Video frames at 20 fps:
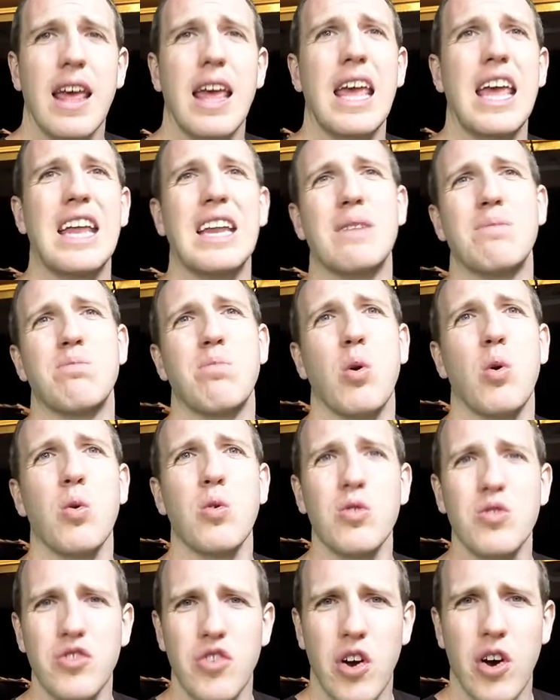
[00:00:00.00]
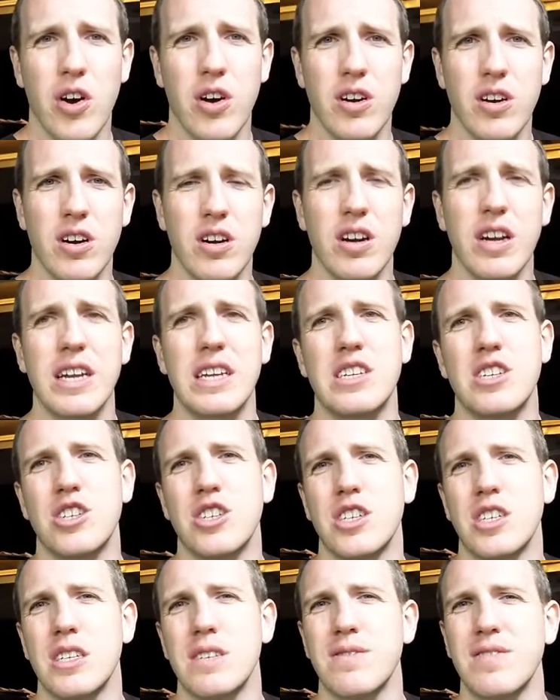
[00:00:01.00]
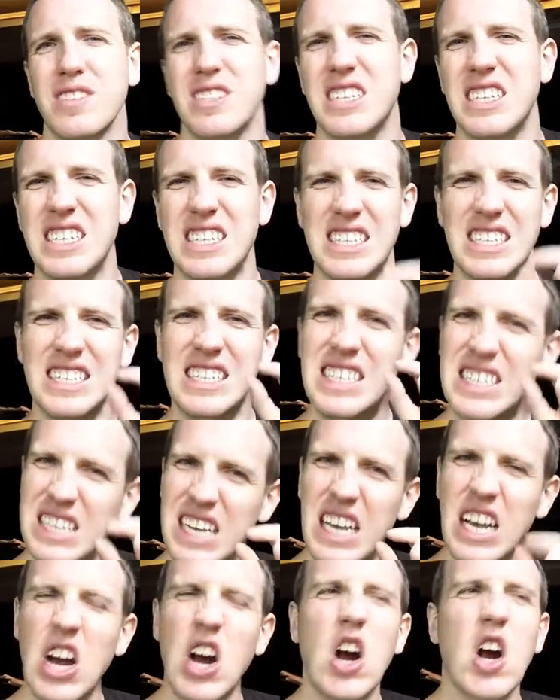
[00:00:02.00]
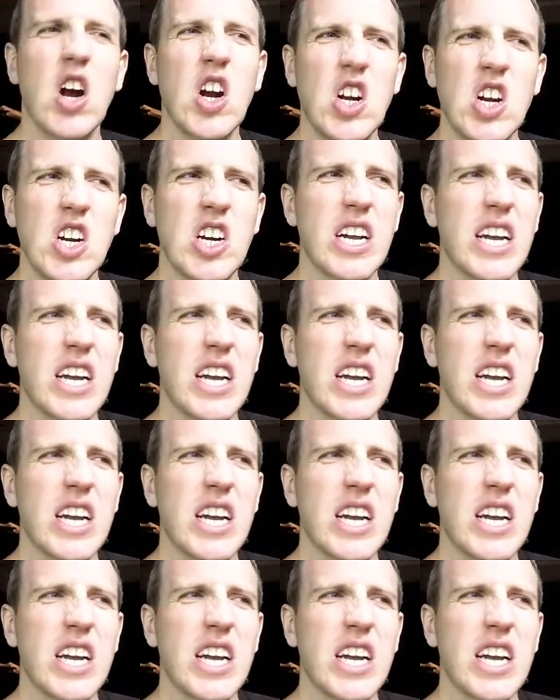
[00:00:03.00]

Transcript: it pulls harder, it shifts just a tick harder.